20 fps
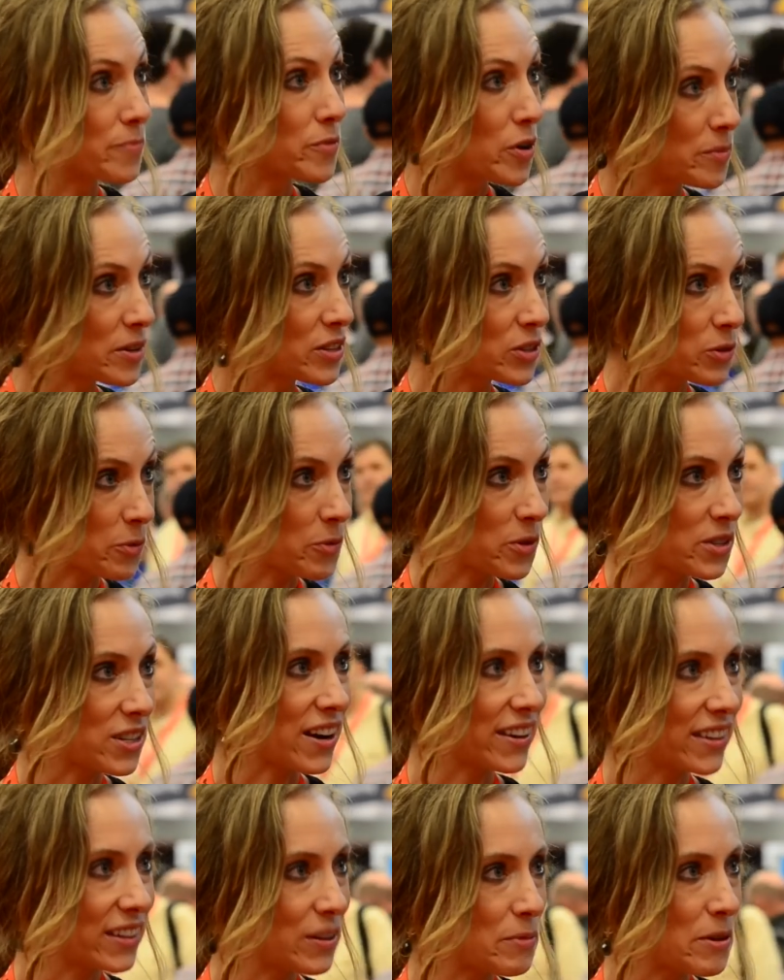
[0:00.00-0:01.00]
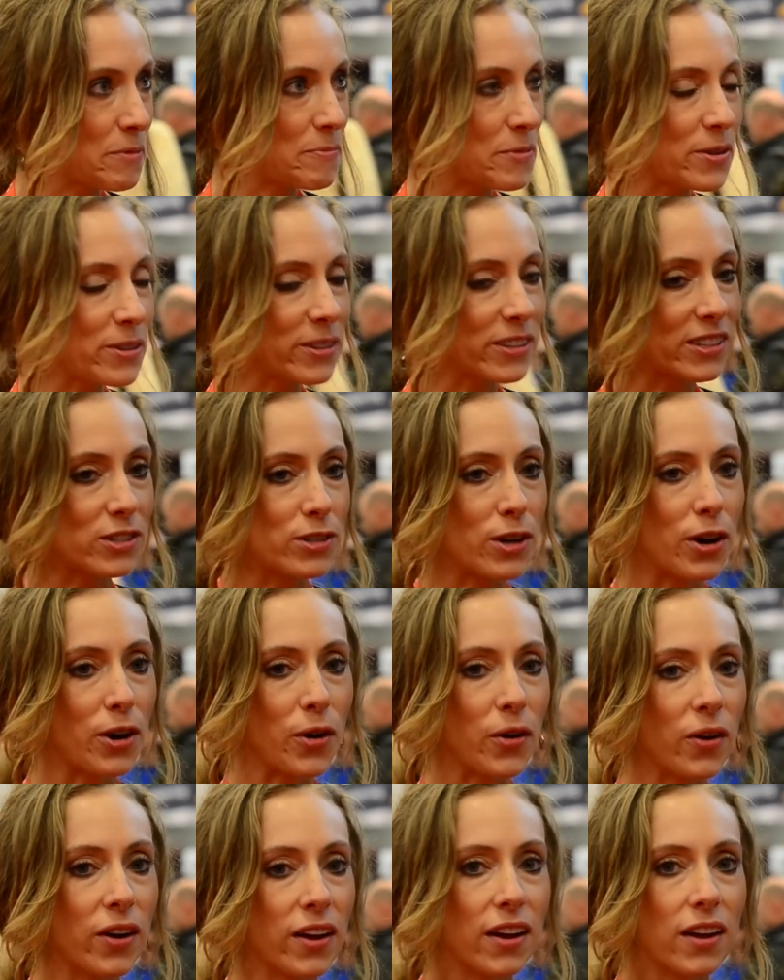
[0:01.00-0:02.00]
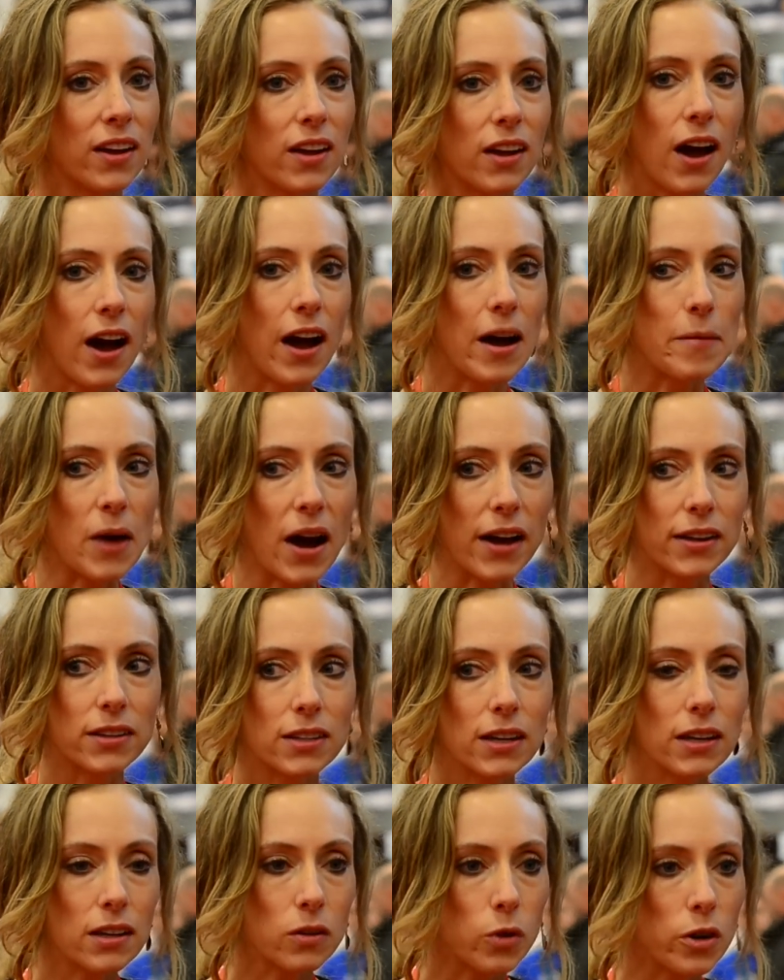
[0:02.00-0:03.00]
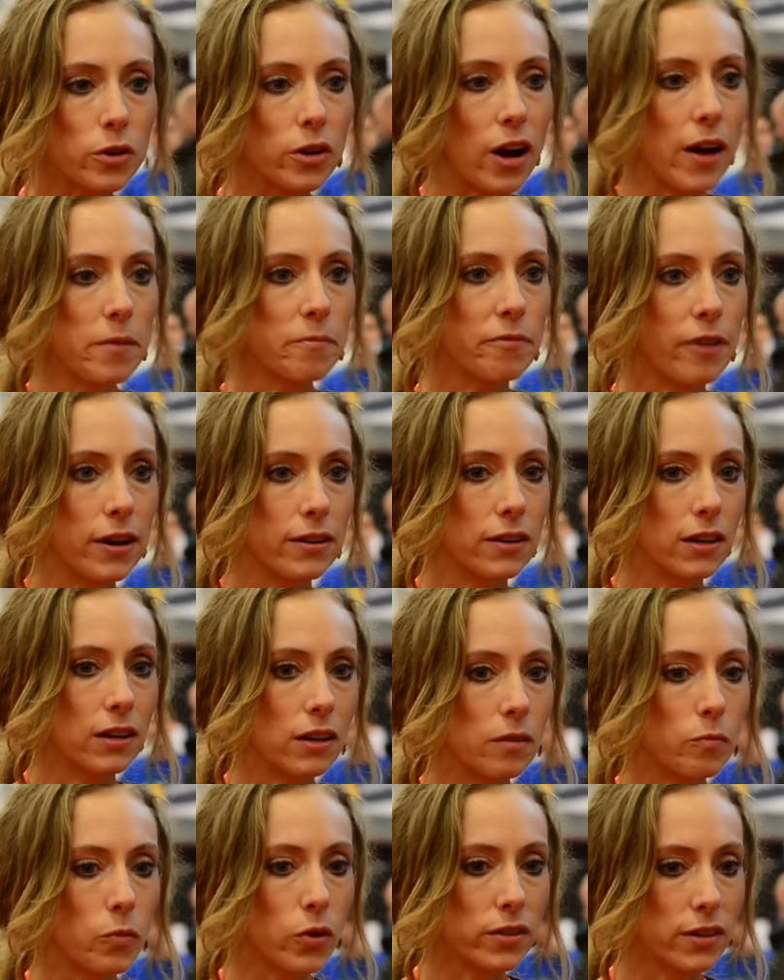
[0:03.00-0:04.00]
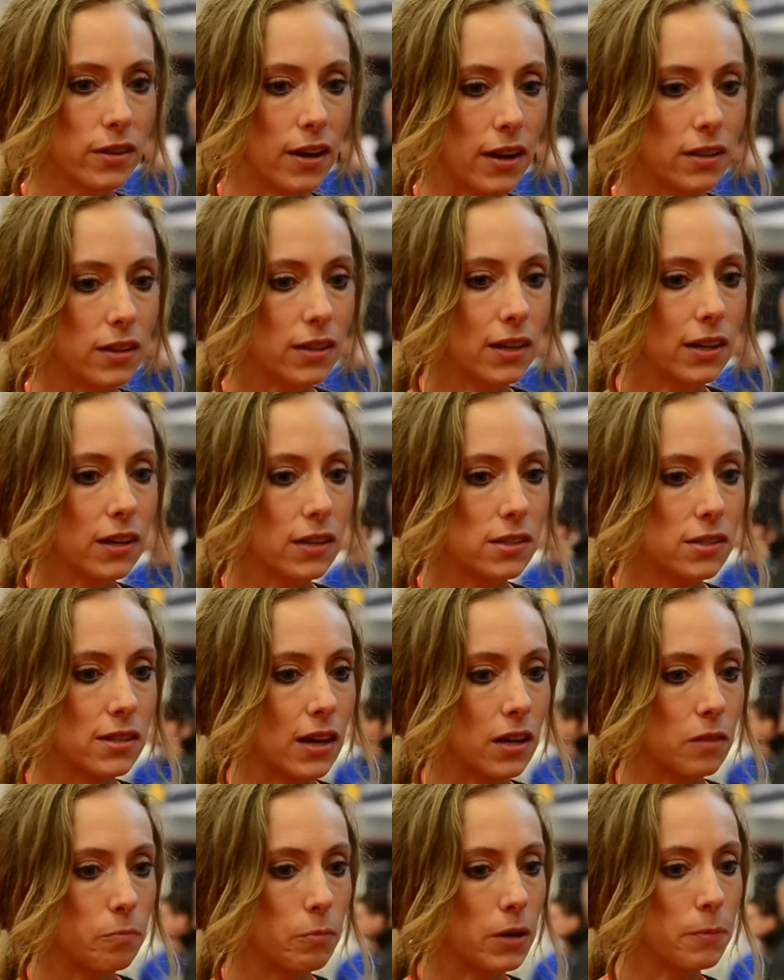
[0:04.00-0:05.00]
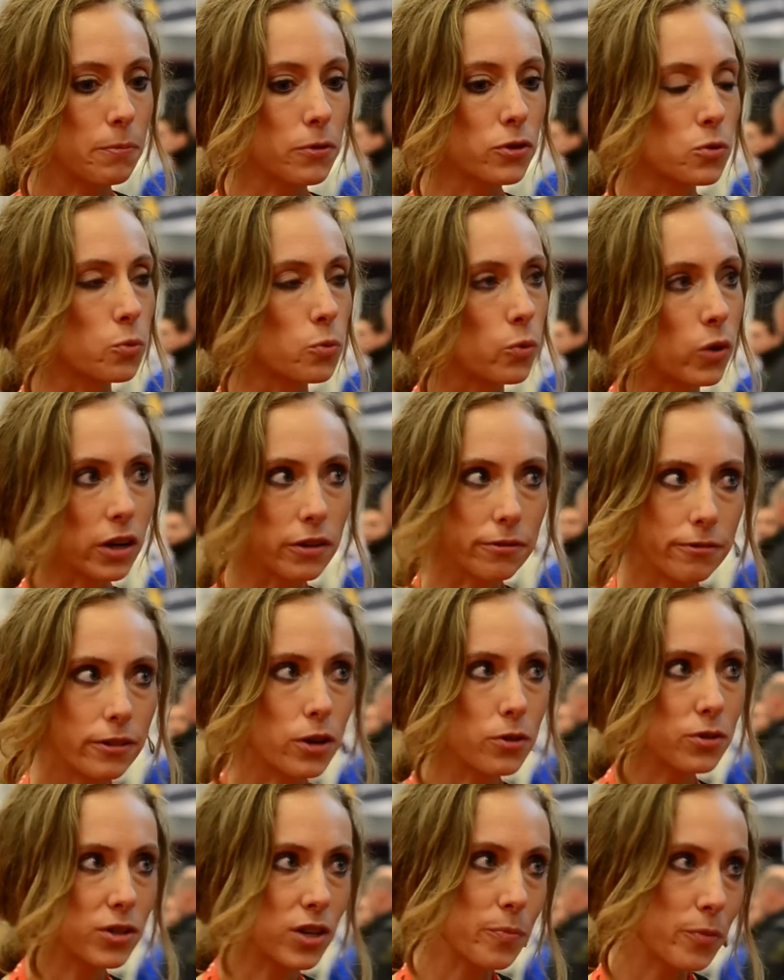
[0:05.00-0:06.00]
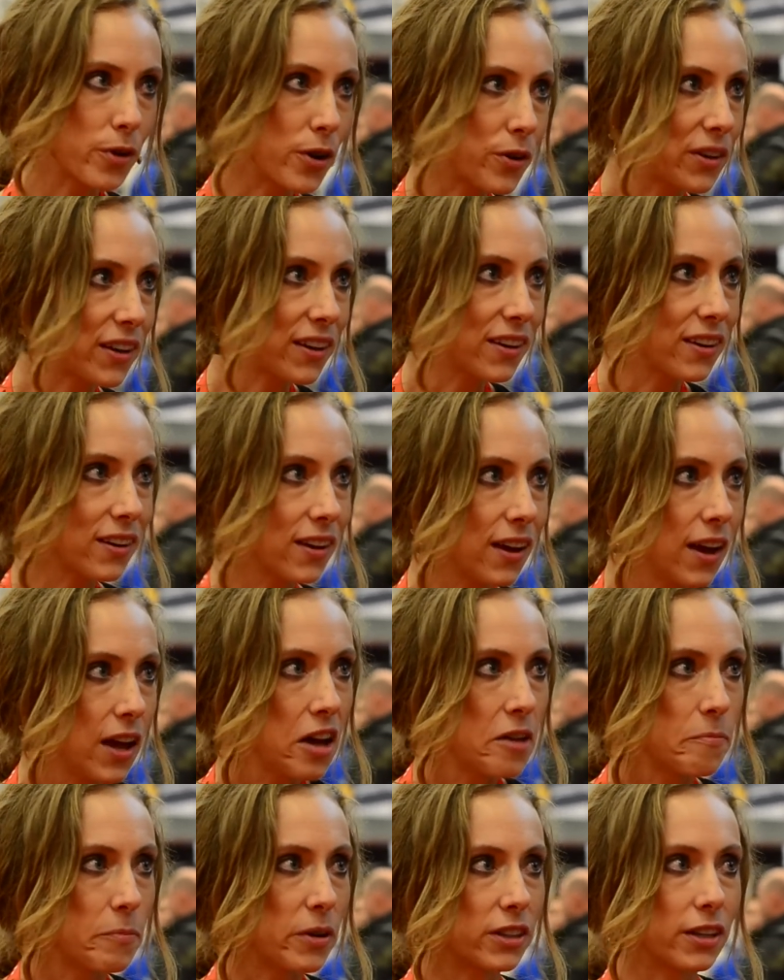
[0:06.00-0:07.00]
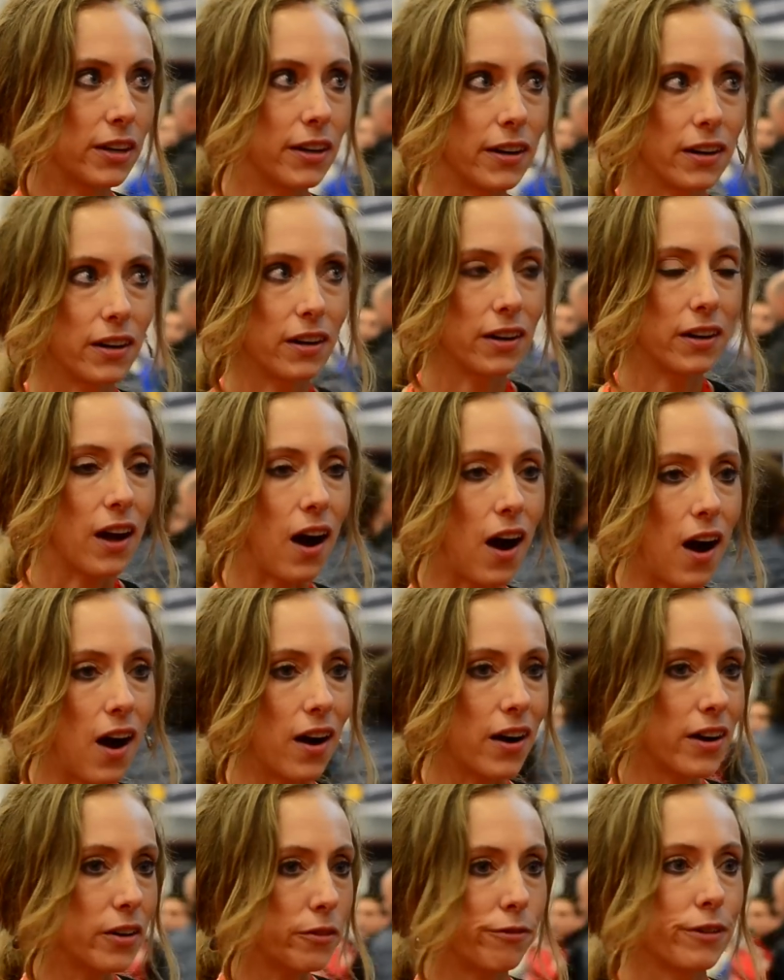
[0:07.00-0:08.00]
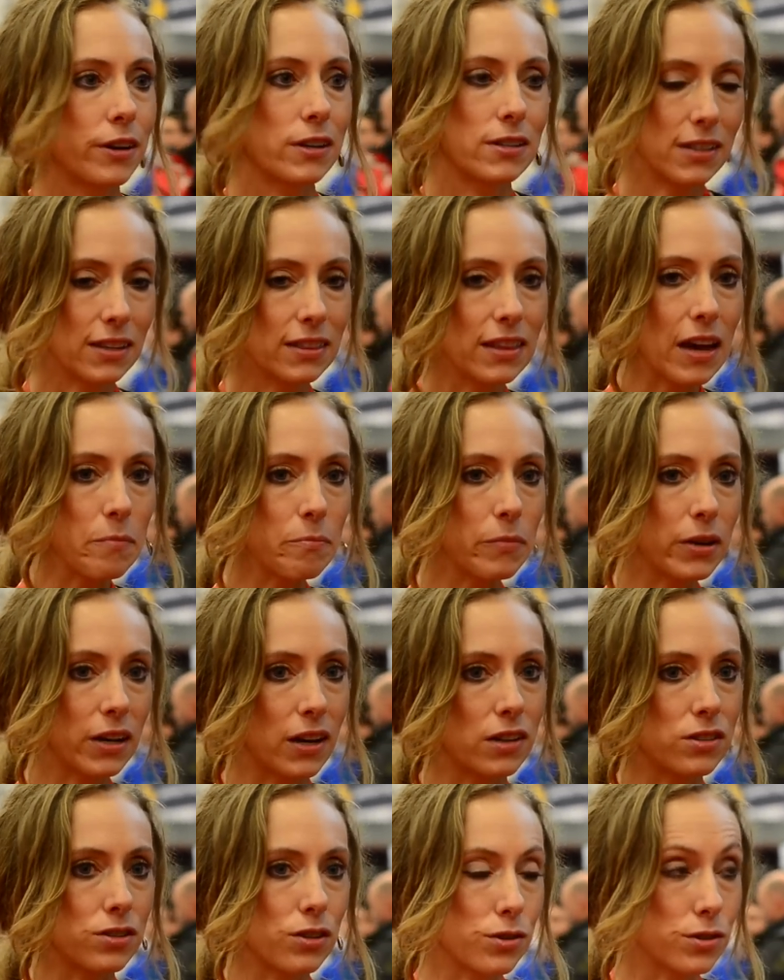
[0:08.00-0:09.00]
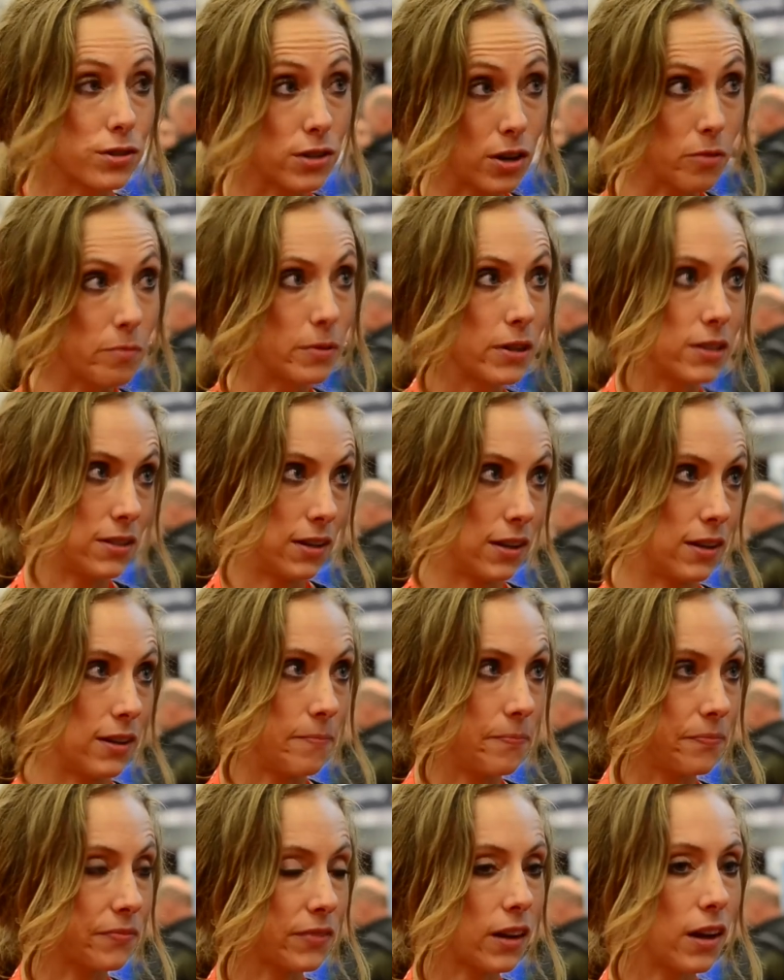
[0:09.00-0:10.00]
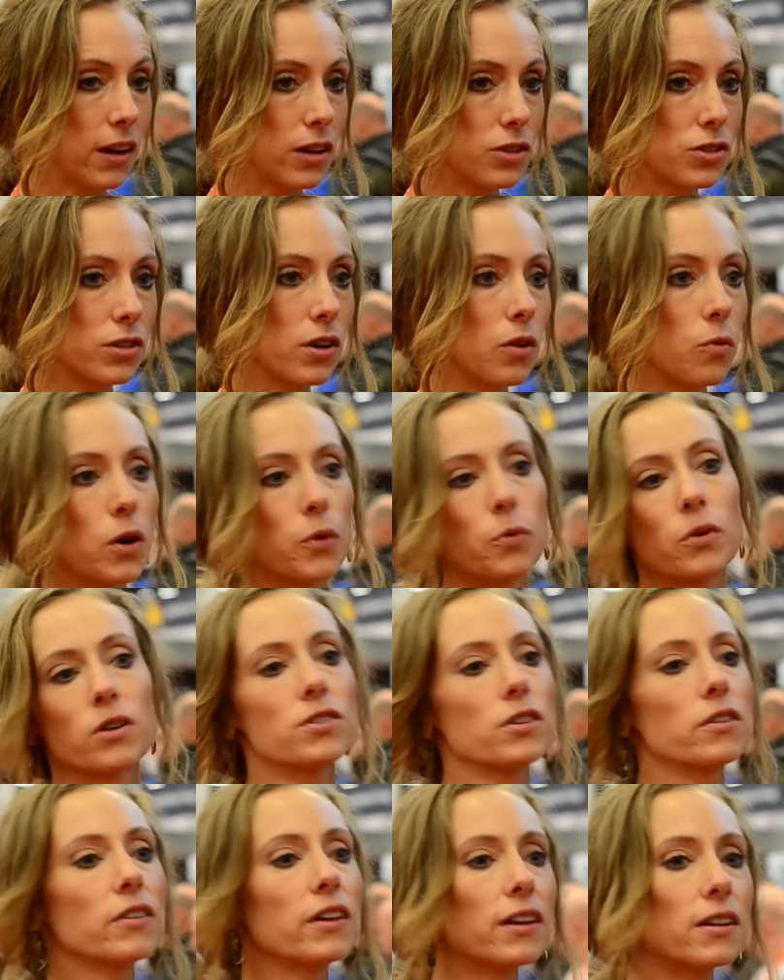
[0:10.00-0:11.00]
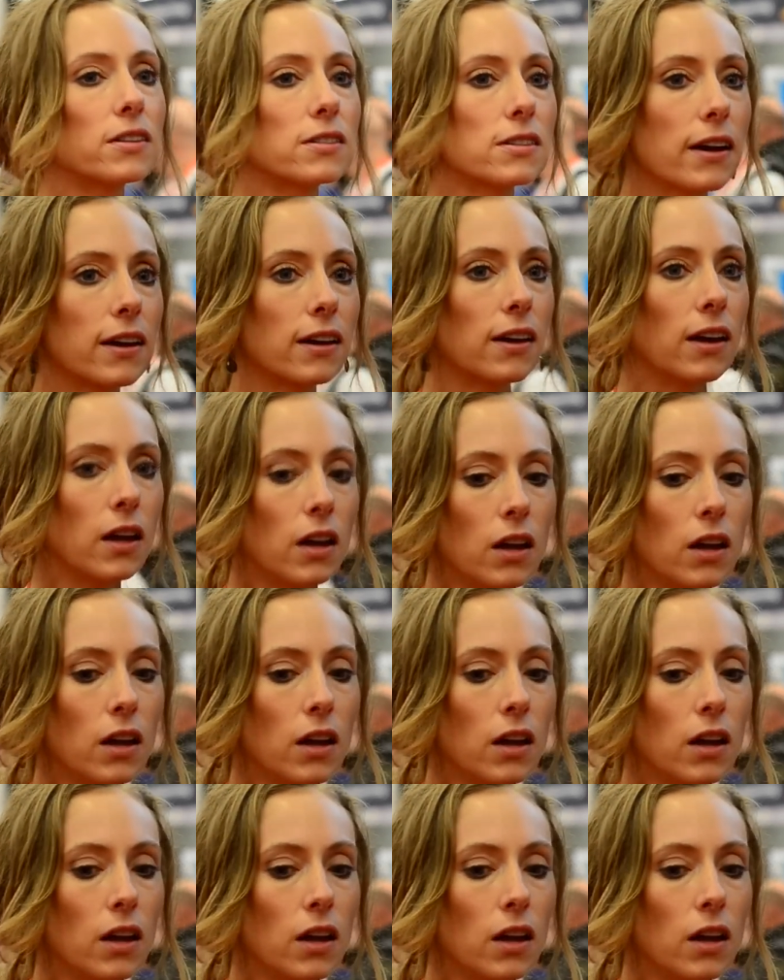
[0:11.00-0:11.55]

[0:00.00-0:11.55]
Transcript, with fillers: moments when we're talking to people. Yeah. So um, I think what I'm finding more than anything is that people's workflows are broken but they aren't fixing them because they're so busy. And so what we're doing is like